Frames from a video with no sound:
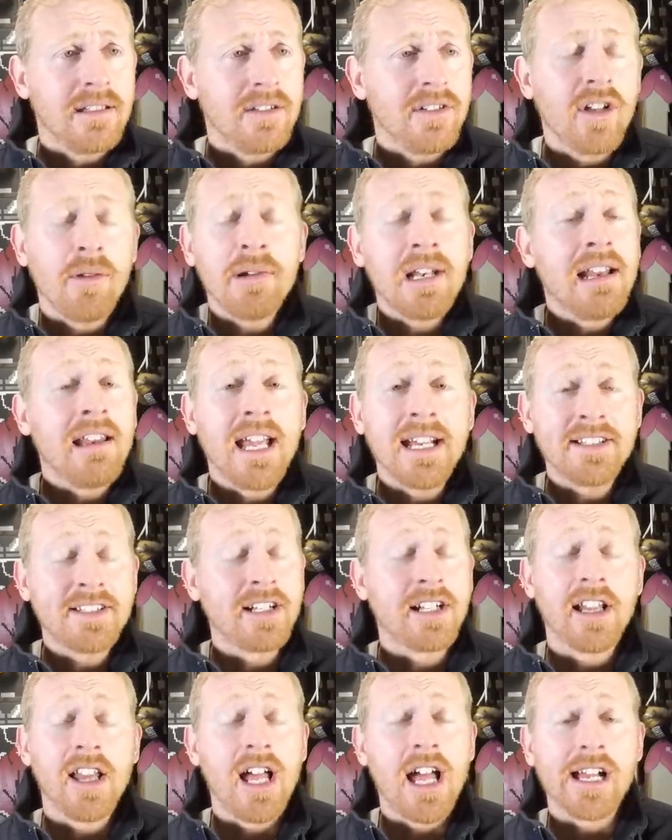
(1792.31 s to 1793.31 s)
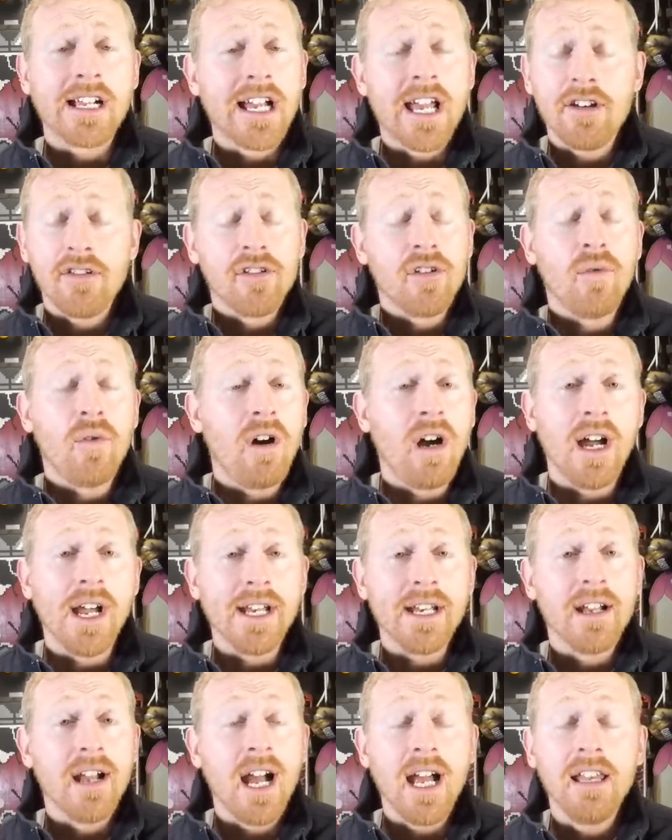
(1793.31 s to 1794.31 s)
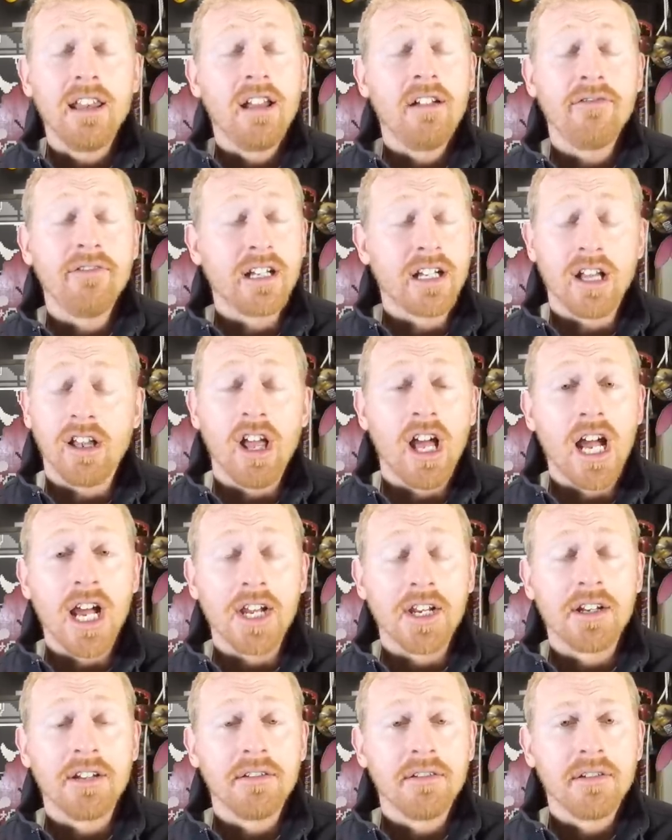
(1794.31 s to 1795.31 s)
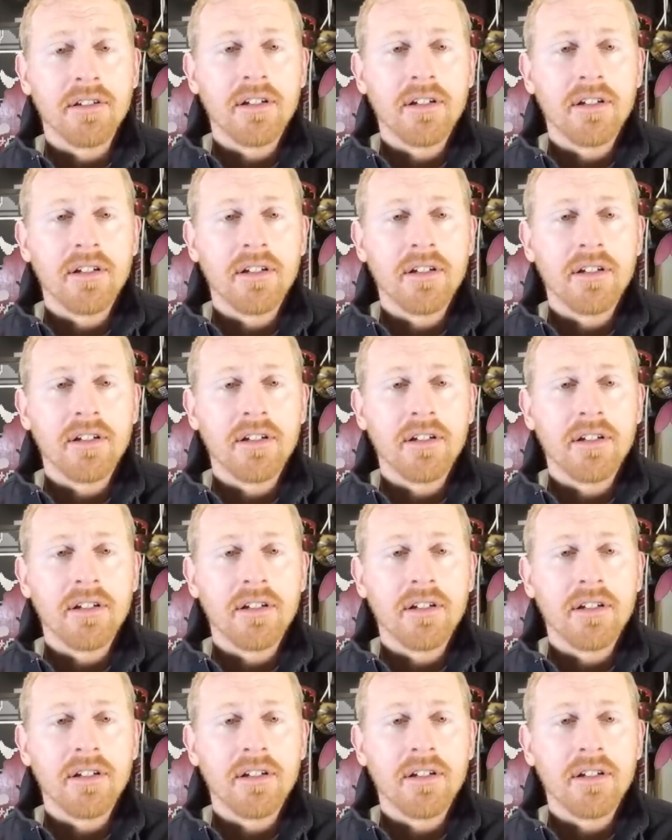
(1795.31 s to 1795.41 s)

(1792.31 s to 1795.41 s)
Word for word: Nobody likes the clock. I don't know why. I love the clock.